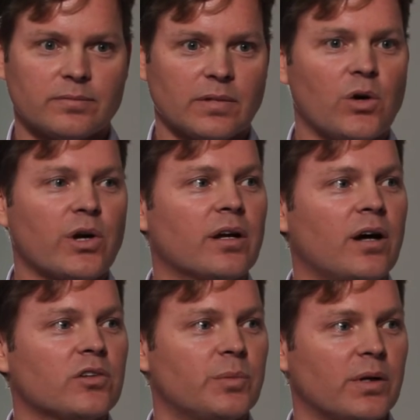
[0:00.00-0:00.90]
go get a
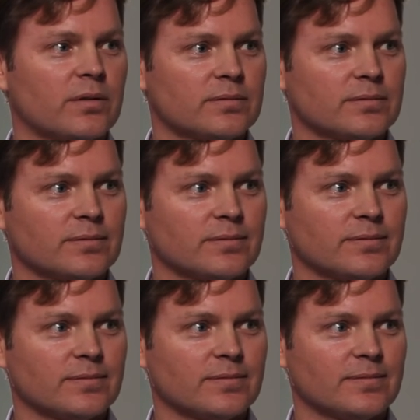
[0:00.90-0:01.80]
customer.
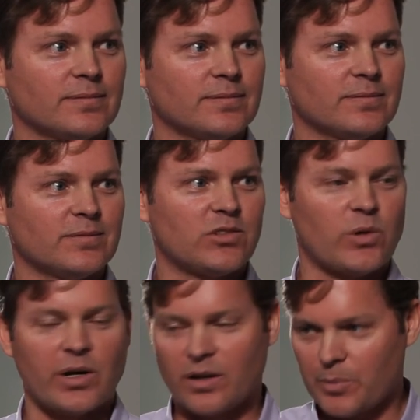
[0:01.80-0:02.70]
So
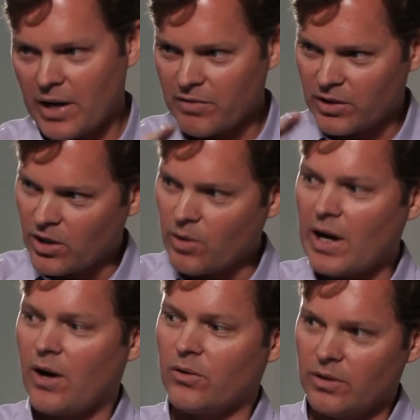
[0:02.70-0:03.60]
I ended up having to go
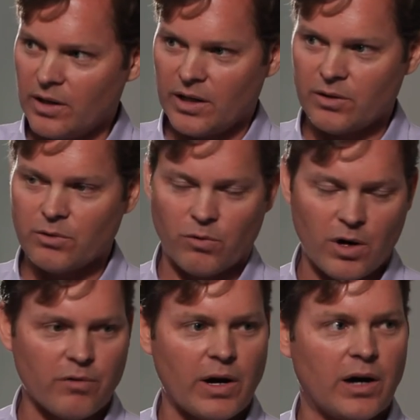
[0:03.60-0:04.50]
out and
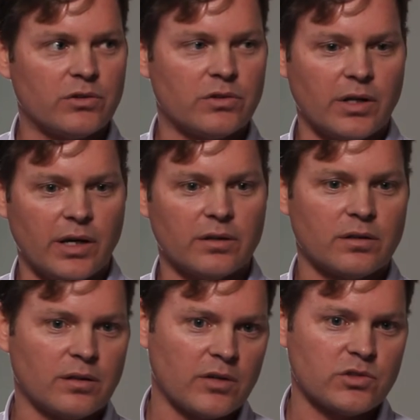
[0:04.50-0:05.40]
run around to get
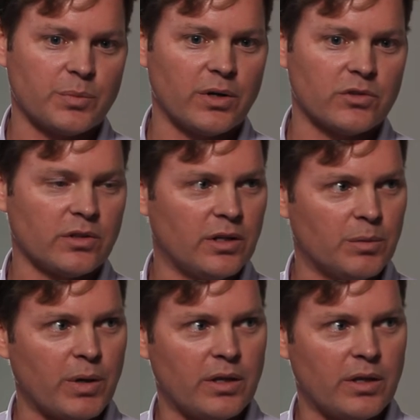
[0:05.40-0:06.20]
customers and,